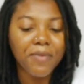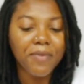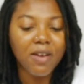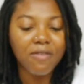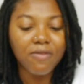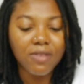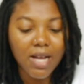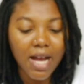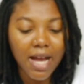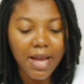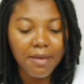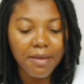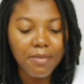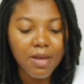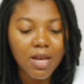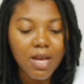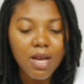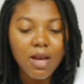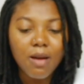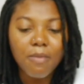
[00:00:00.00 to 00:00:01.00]
of
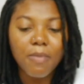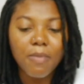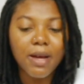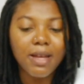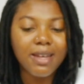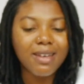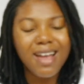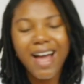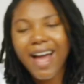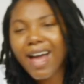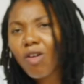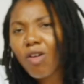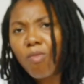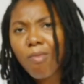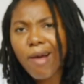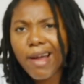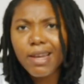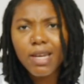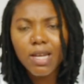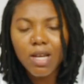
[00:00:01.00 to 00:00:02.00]
time, but I
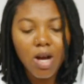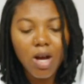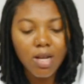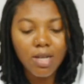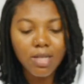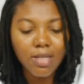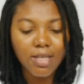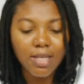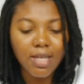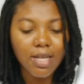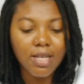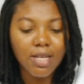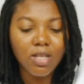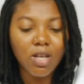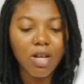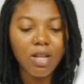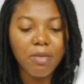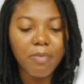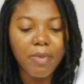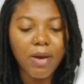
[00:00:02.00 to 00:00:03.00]
don't mind it, honestly.
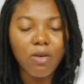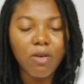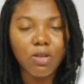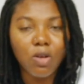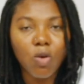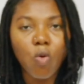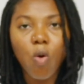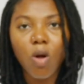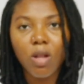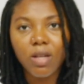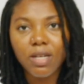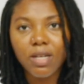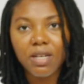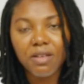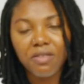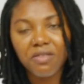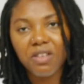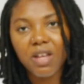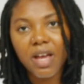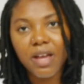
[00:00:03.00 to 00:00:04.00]
It's all about the
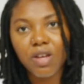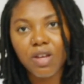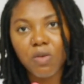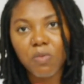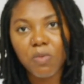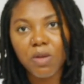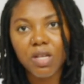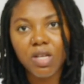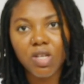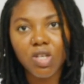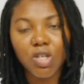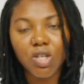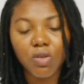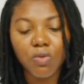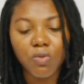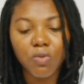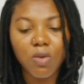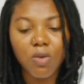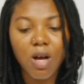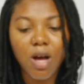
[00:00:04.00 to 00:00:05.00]
quality that you're willing
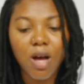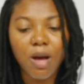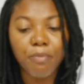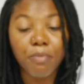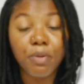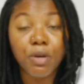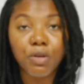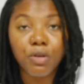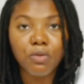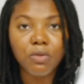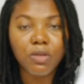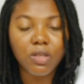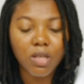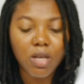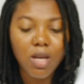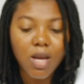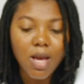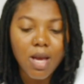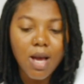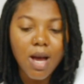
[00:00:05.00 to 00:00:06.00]
to
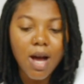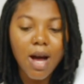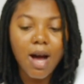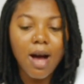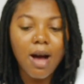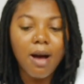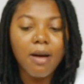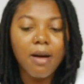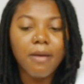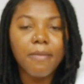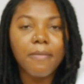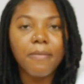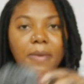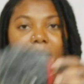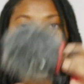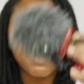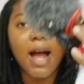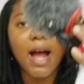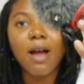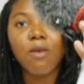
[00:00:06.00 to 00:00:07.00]
produce.
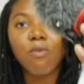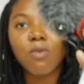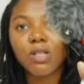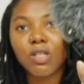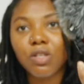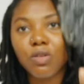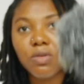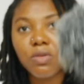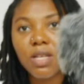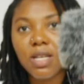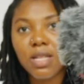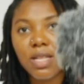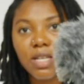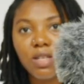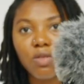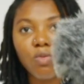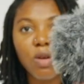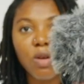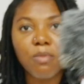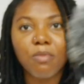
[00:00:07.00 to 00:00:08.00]
But I was using
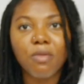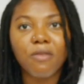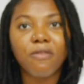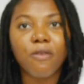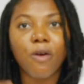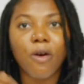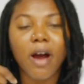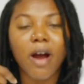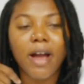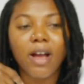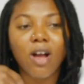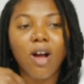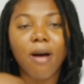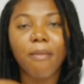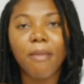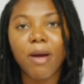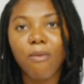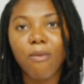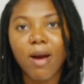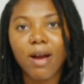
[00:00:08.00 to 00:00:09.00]
this one before I
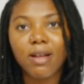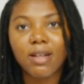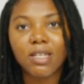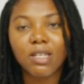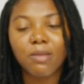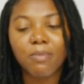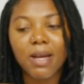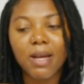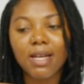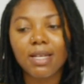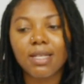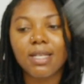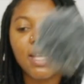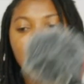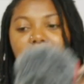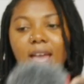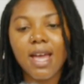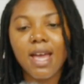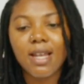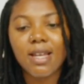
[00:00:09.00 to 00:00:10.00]
got my wireless
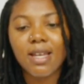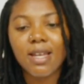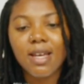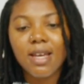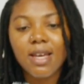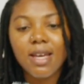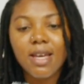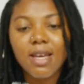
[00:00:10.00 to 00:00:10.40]
mics, and